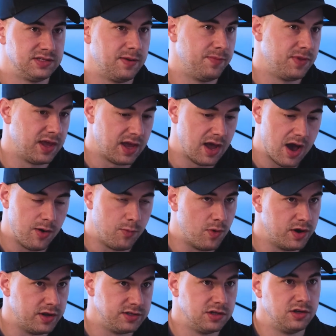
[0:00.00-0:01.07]
something. I
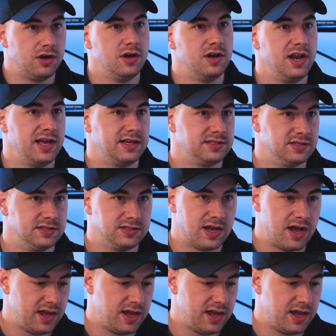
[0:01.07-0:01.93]
wanted to learn lessons.